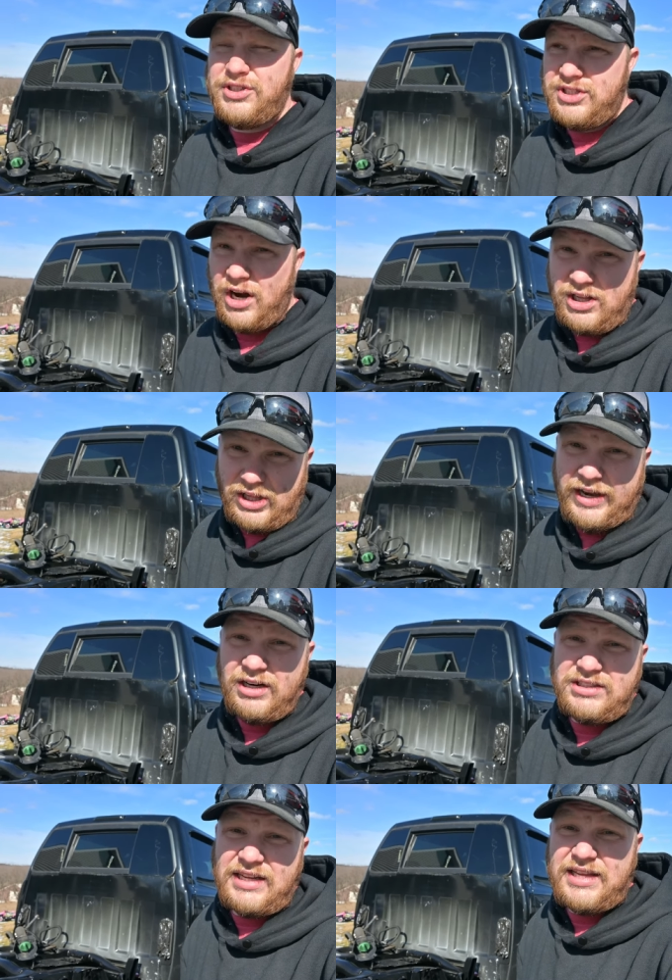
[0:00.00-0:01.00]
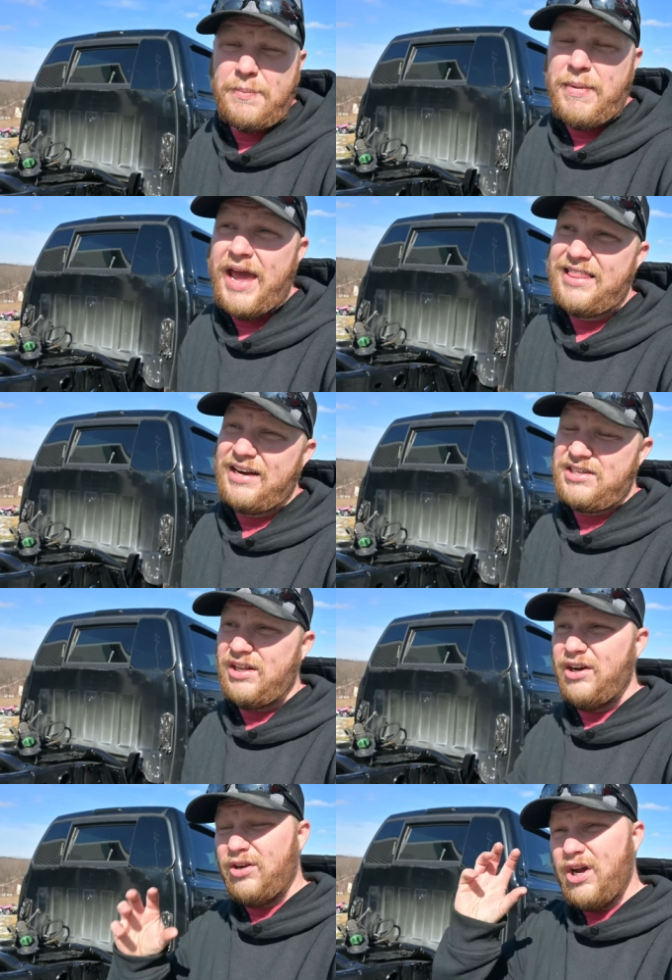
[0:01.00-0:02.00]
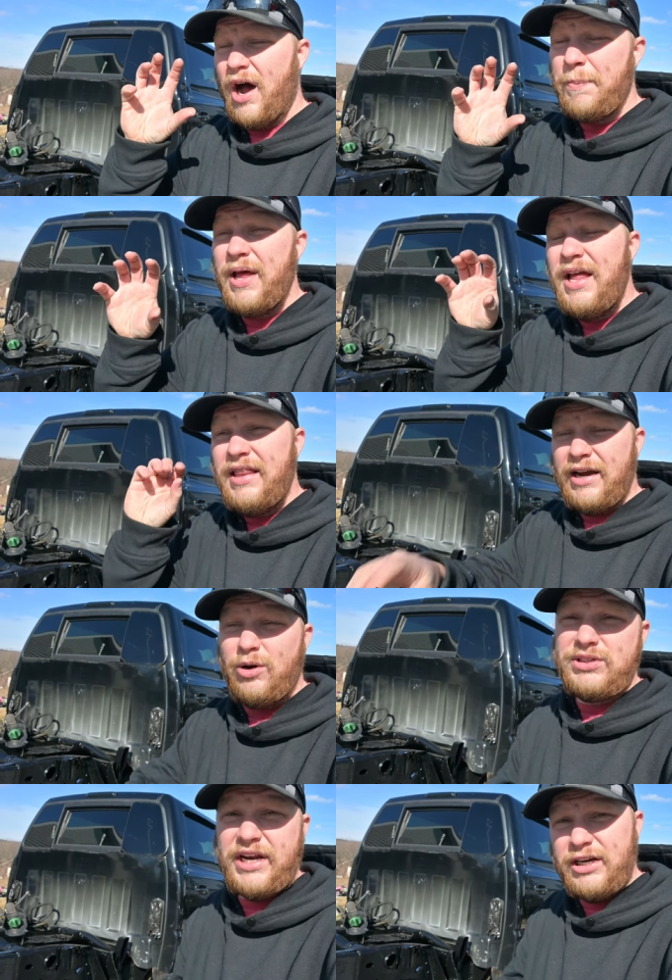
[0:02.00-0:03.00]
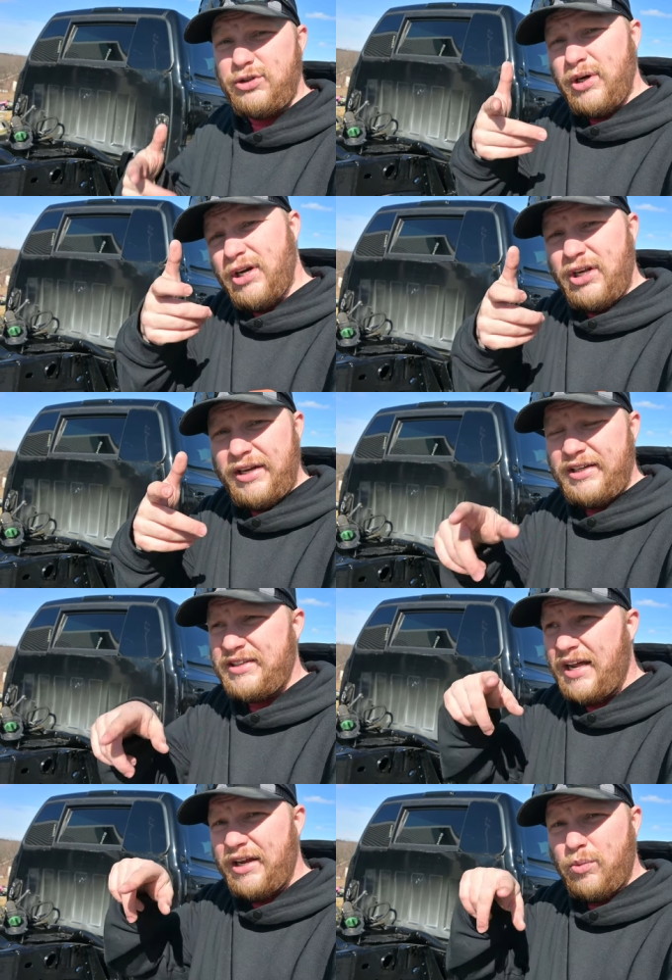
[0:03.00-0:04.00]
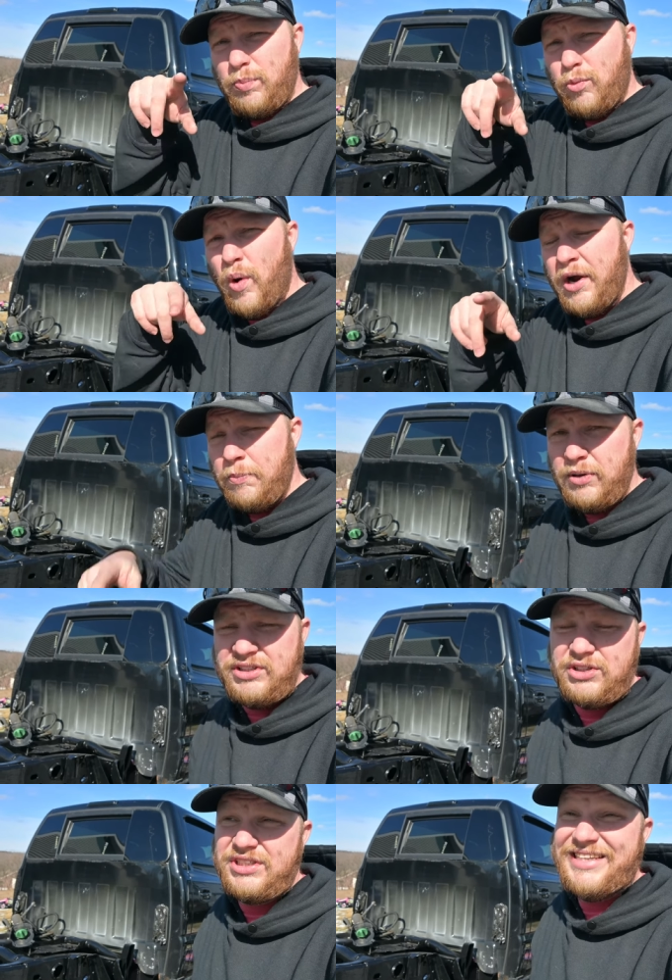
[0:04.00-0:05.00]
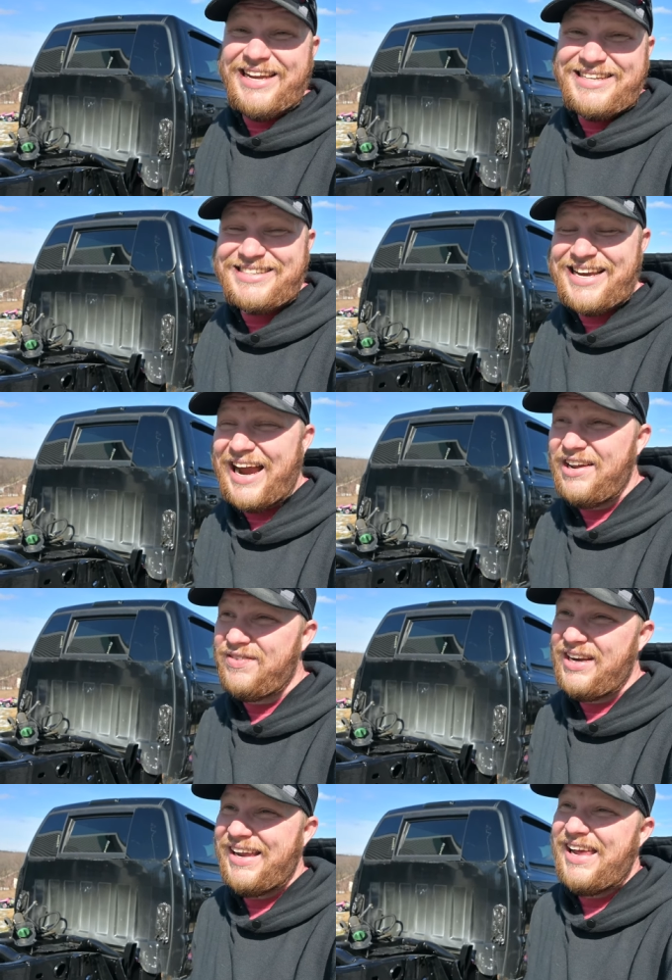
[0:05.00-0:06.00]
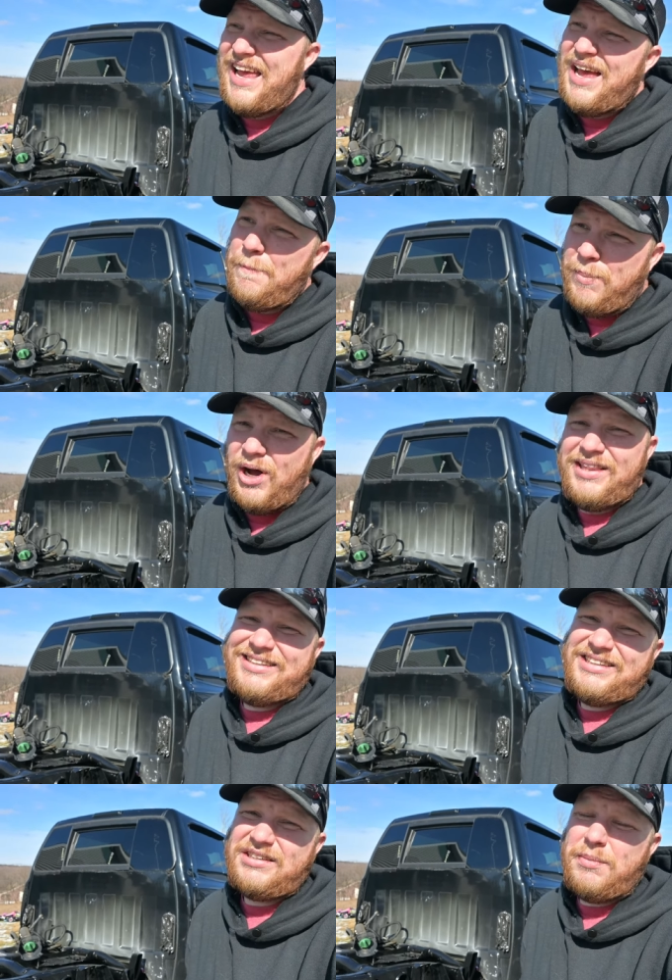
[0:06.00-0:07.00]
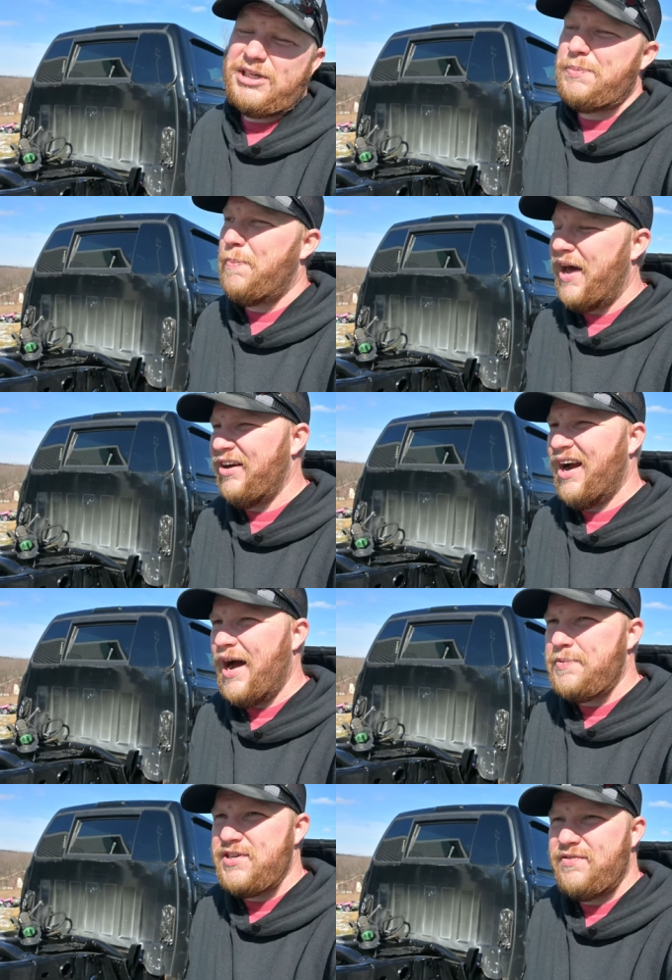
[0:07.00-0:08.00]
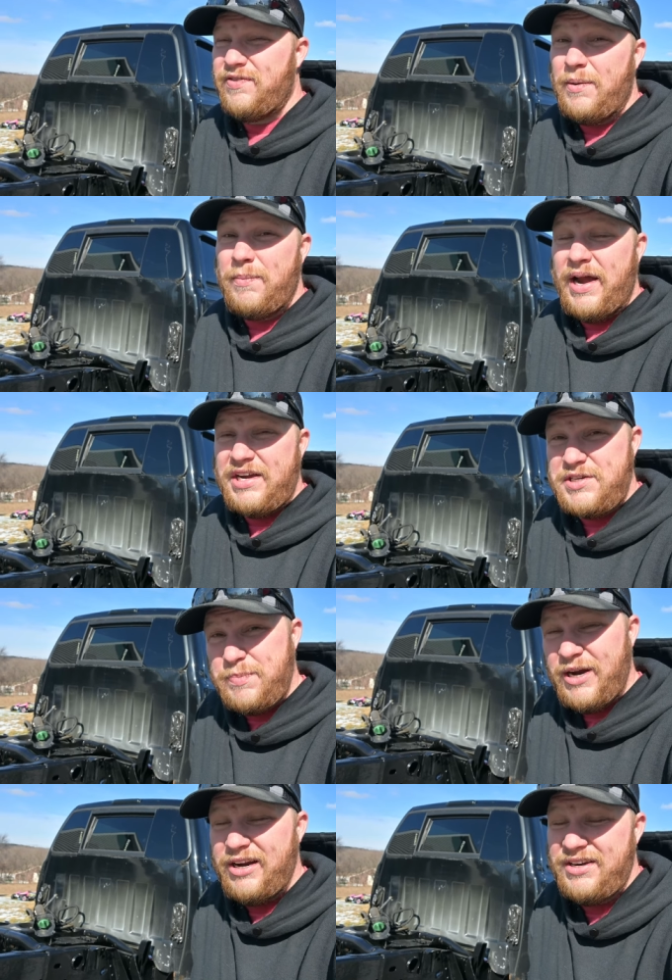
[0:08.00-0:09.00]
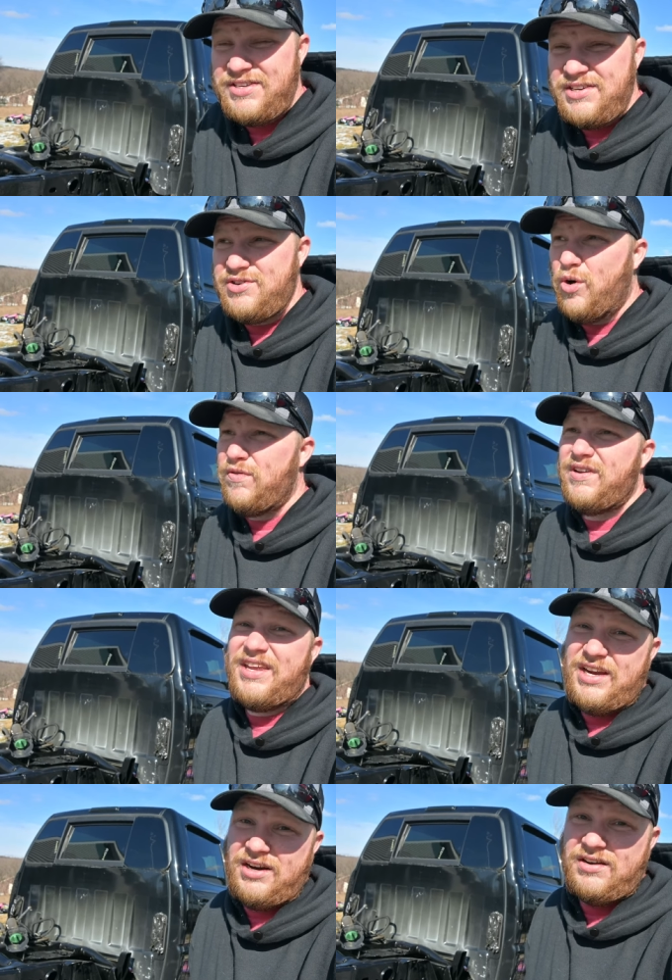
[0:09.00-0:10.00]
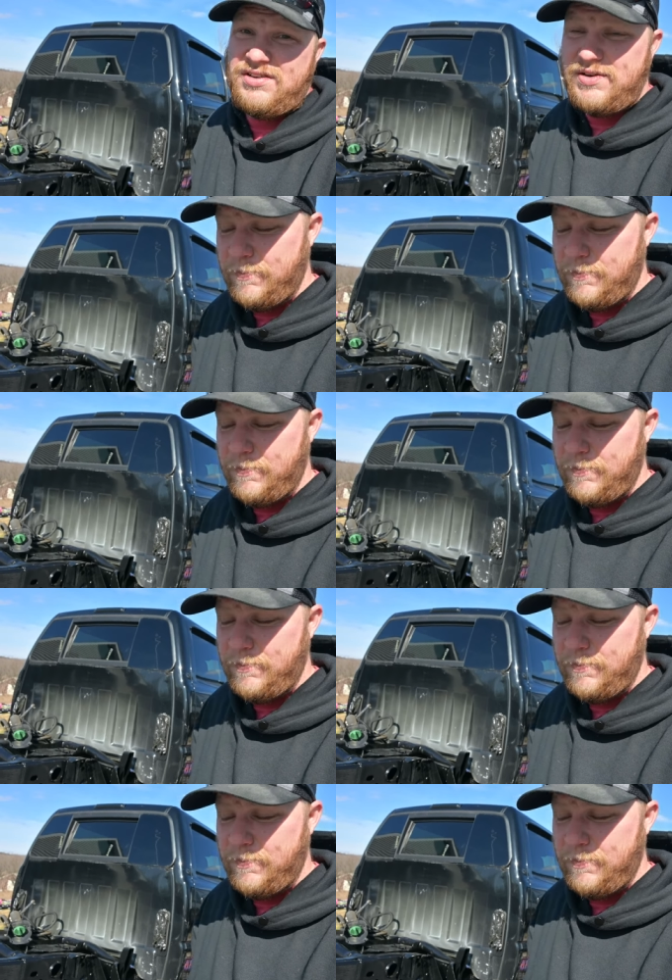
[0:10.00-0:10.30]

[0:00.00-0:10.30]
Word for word: stud cleaners that they make that's a little cup that goes on a drill, and it's got like wire bristles in the inside of it. But this is a much better option from my experiences over the years.